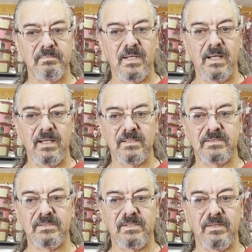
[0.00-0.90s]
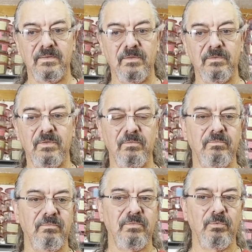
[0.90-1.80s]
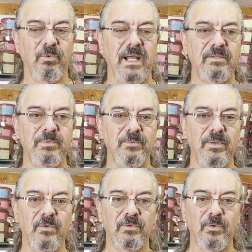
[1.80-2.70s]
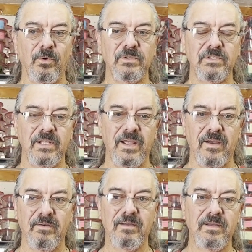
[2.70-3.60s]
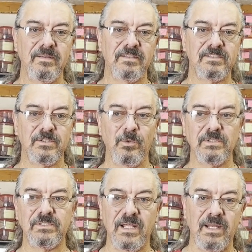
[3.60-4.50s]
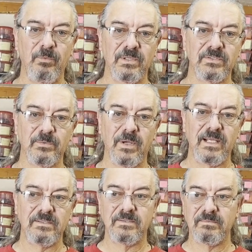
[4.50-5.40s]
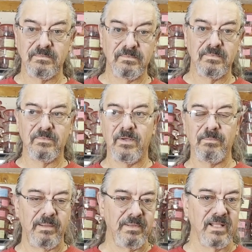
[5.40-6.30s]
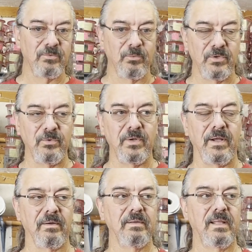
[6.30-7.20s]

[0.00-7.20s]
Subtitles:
As the race between the tortoise and the hare, slow and steady wins the race. Well, maybe that's what we're doing here.